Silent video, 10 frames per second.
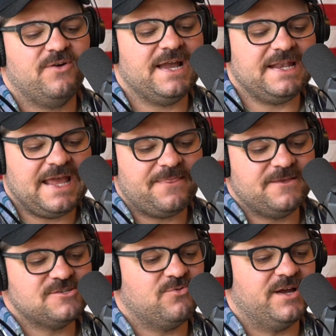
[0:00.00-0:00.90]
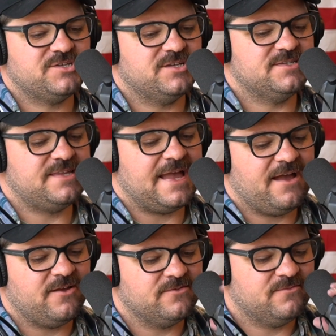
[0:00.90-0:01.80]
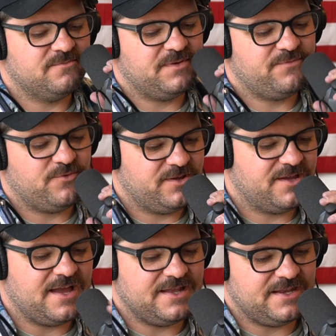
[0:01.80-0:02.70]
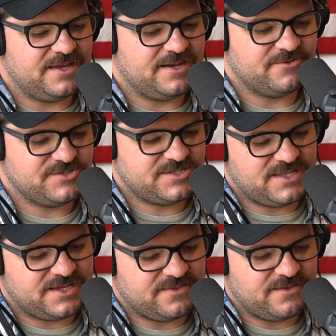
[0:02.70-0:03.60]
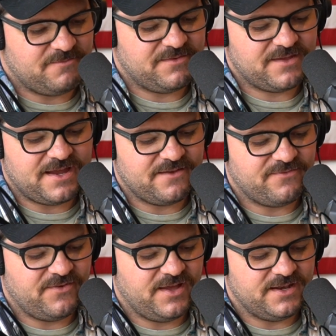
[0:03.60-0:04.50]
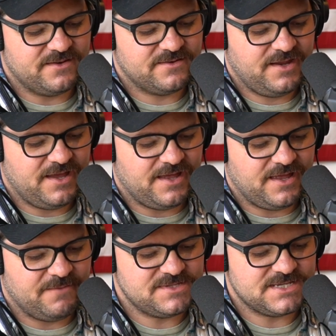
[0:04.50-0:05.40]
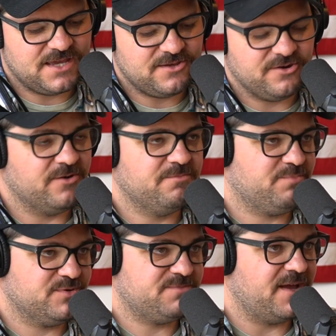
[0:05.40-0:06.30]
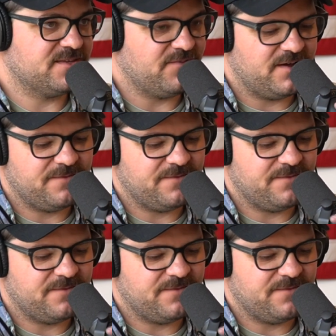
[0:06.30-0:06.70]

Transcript: I had these questions down before you got in, and I was just thinking that'd be kind of fun to get your perspective on them.